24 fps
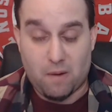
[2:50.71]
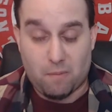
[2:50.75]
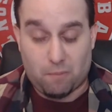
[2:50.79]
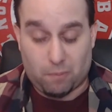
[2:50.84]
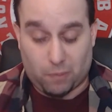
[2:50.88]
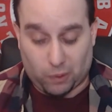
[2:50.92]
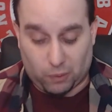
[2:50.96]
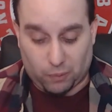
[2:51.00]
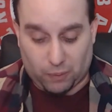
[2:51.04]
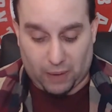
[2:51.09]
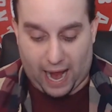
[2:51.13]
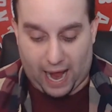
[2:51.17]

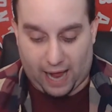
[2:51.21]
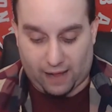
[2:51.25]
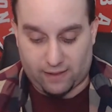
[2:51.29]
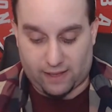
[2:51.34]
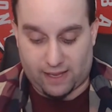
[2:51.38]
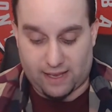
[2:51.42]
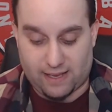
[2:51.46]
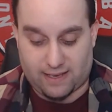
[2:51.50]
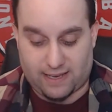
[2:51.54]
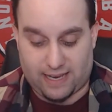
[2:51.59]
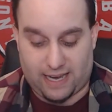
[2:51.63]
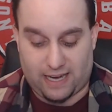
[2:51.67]

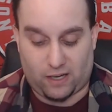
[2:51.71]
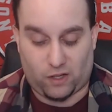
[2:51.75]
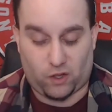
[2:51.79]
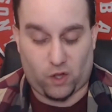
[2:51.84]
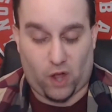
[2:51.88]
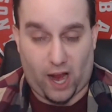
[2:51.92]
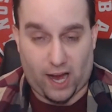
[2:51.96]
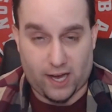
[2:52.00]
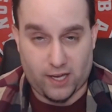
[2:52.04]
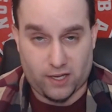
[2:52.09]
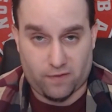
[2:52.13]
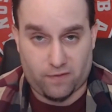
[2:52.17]
Morales and
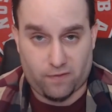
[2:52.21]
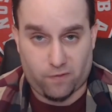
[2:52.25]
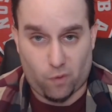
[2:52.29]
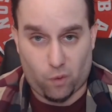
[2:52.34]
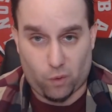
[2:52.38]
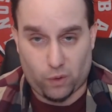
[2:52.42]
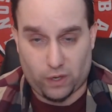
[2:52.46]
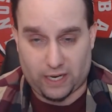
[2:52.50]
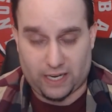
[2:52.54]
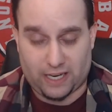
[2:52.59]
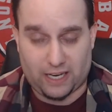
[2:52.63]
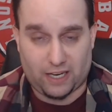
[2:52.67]
Elijah
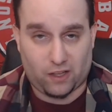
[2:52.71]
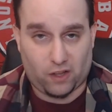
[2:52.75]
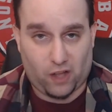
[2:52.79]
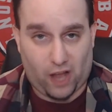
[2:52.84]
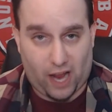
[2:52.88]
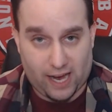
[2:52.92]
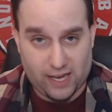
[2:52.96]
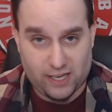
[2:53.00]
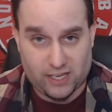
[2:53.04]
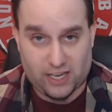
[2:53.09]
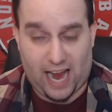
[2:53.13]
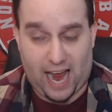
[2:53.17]
Ford and
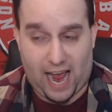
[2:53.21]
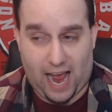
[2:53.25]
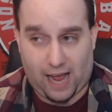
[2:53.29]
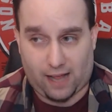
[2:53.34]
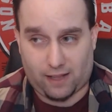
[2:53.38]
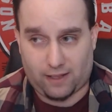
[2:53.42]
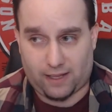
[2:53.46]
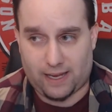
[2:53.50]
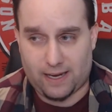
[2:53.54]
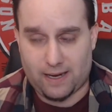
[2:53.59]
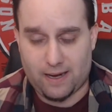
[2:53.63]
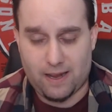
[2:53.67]
Elijah
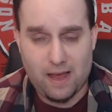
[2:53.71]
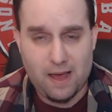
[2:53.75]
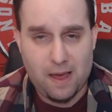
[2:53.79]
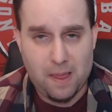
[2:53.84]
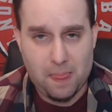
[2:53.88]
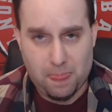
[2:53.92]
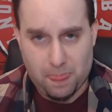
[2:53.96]
Allen.